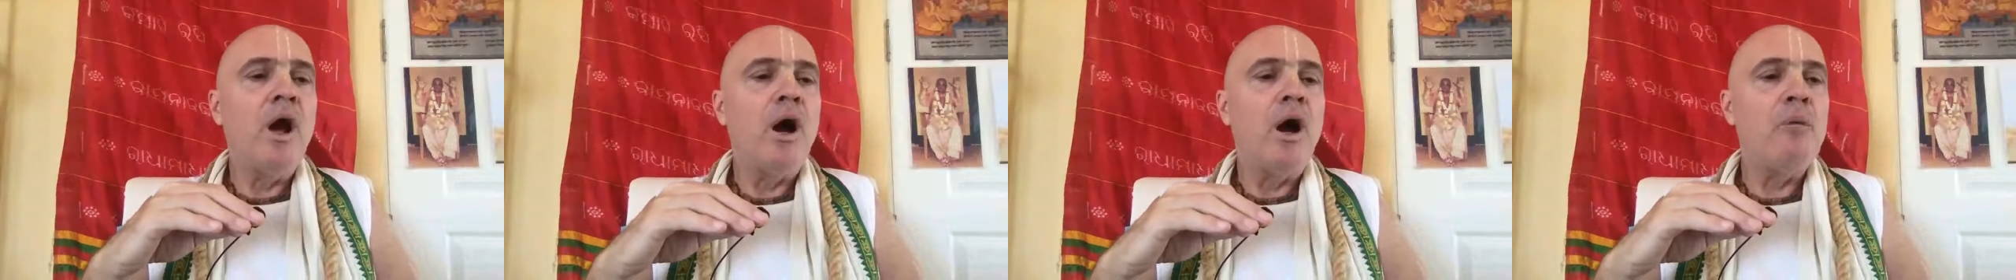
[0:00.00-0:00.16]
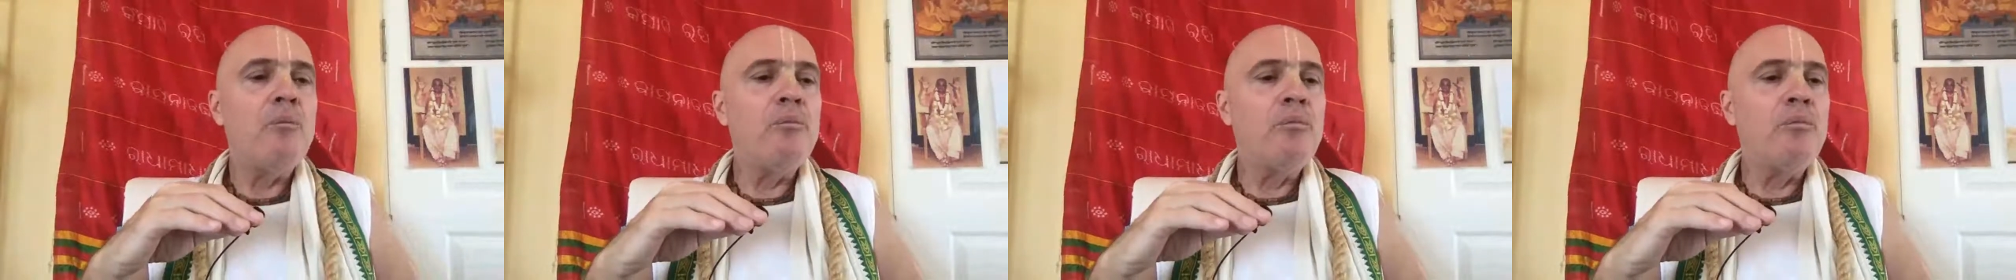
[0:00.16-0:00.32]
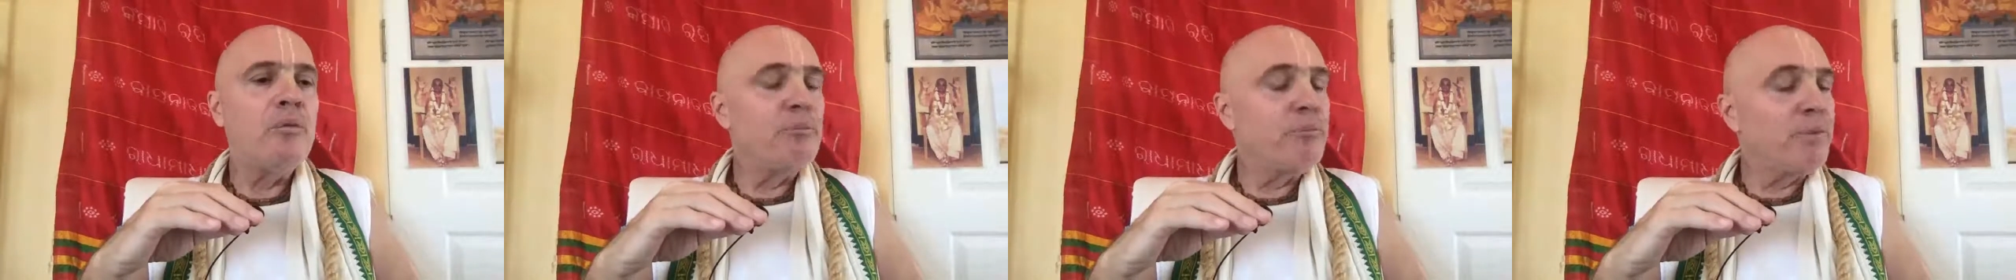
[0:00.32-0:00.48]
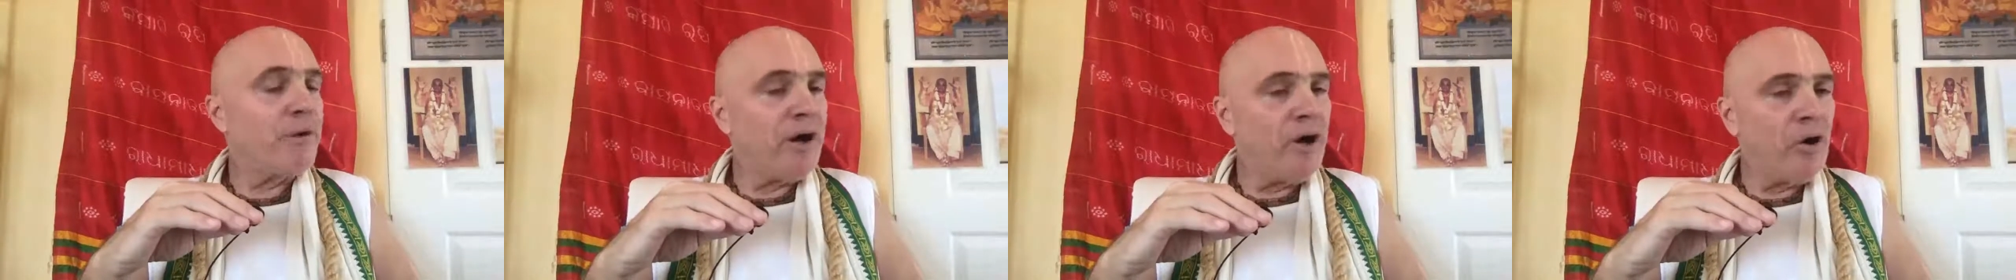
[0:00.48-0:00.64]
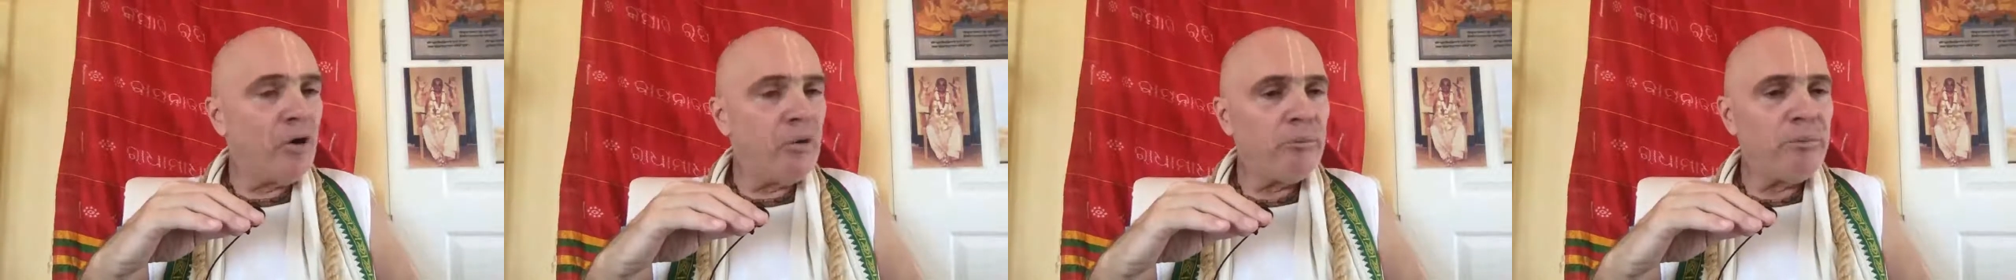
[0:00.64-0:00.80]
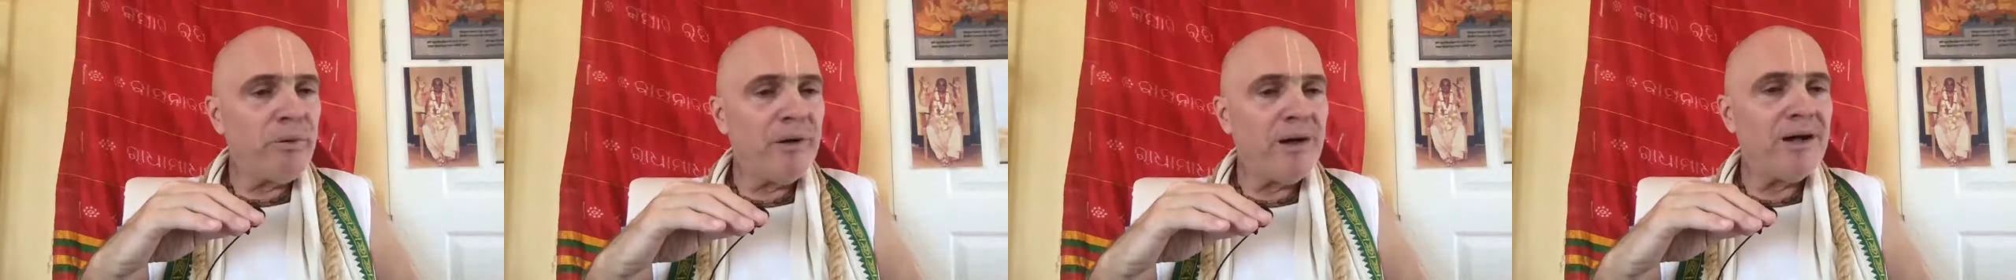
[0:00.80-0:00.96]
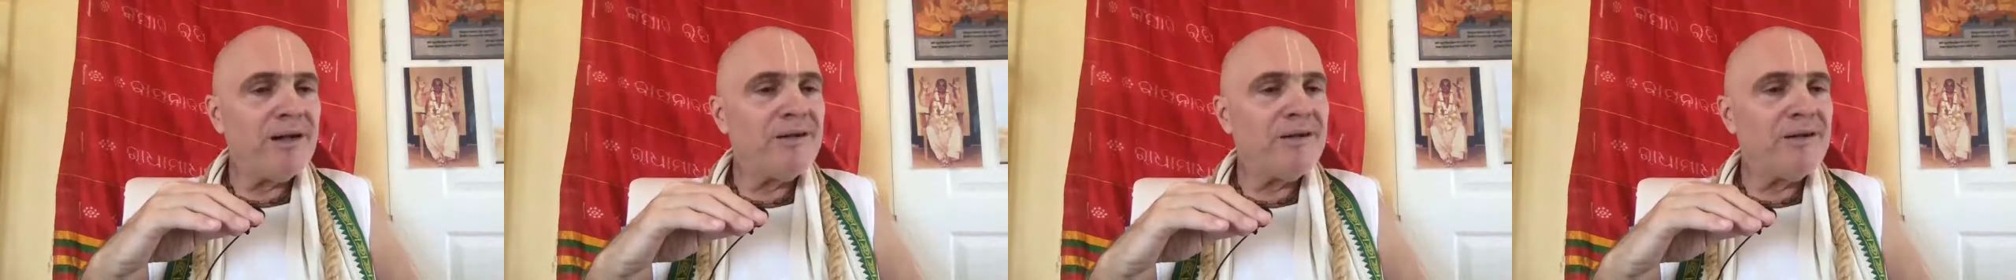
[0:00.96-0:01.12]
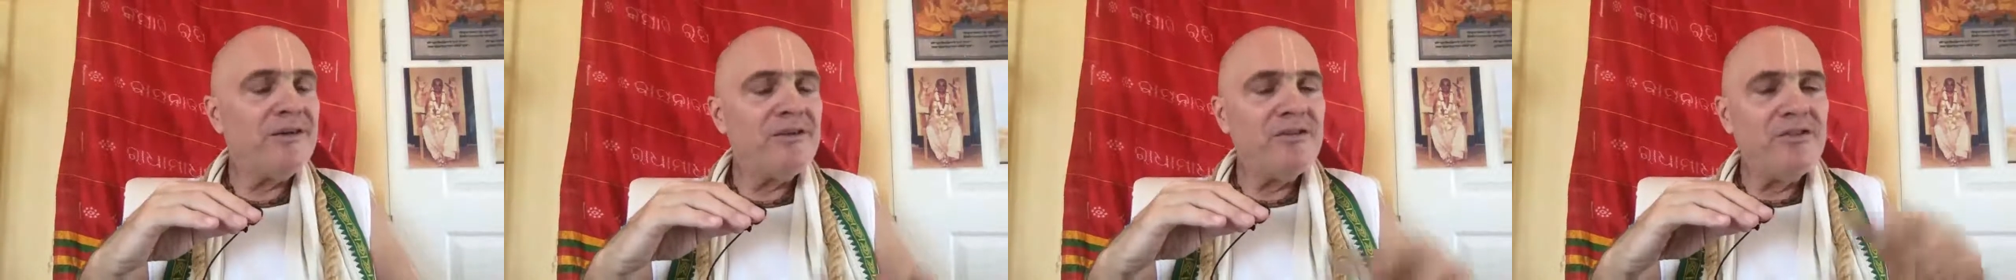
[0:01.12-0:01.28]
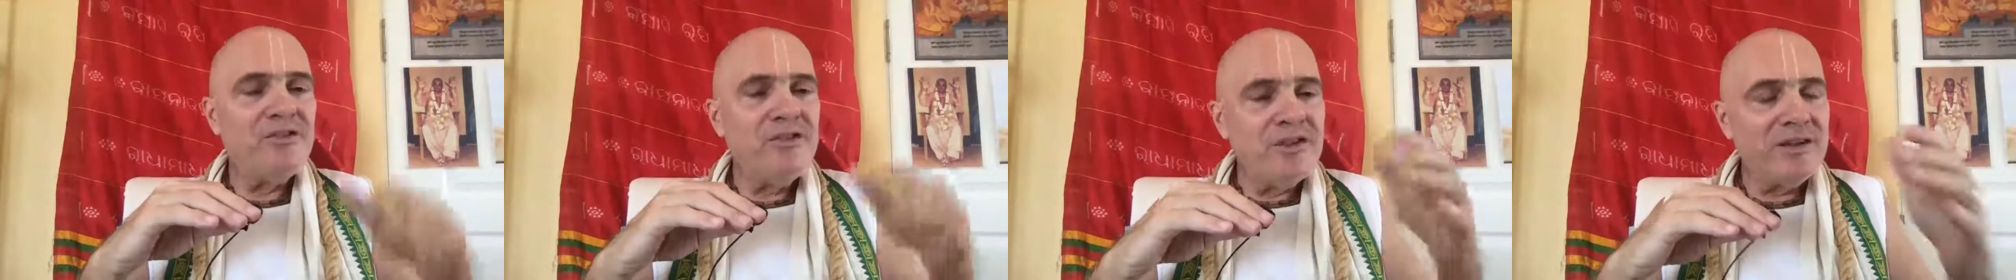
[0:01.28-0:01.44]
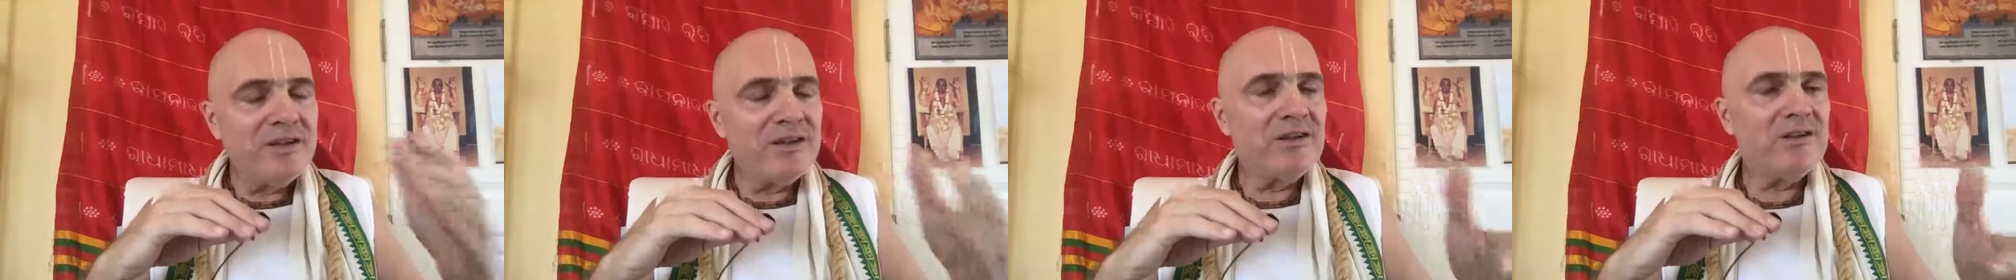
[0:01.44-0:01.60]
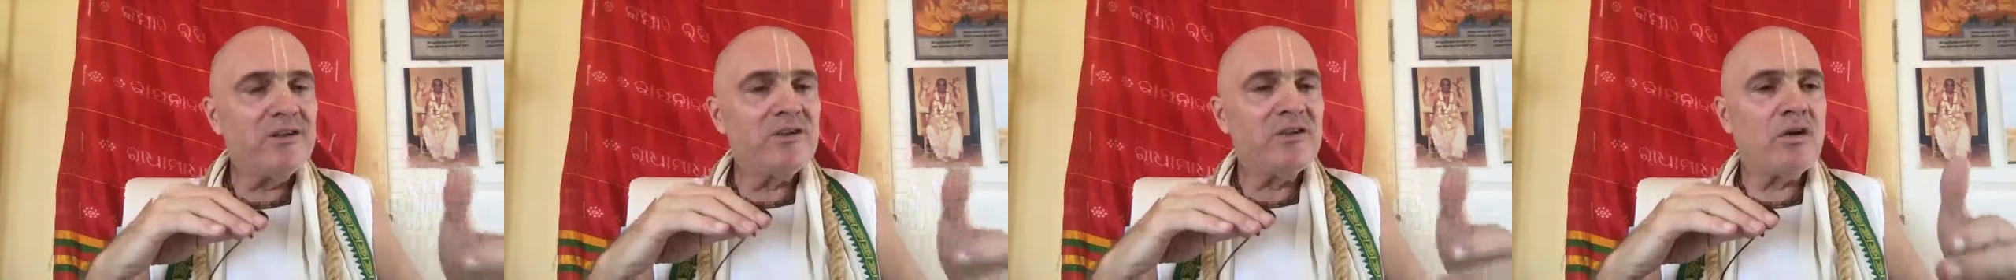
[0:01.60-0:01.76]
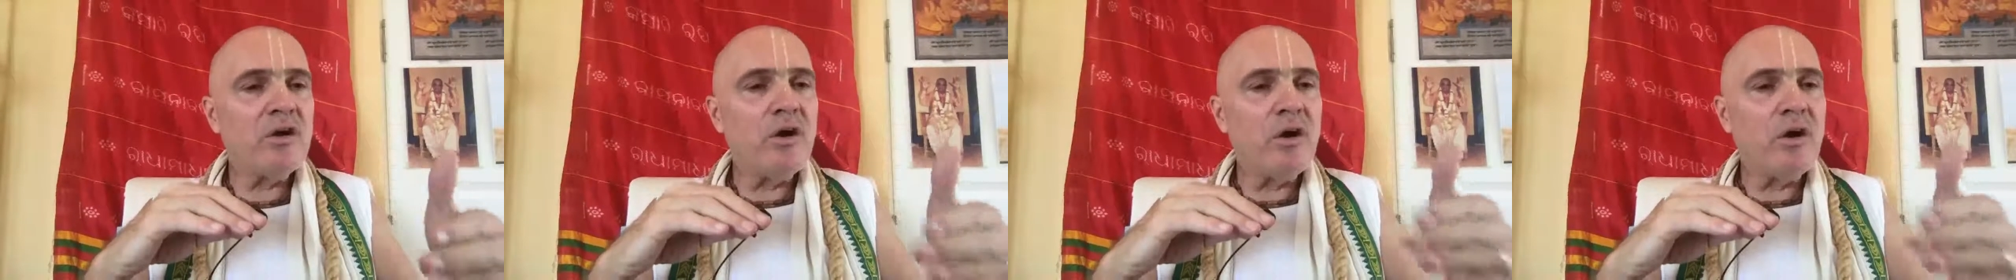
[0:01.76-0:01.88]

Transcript: But Prabhupada didn't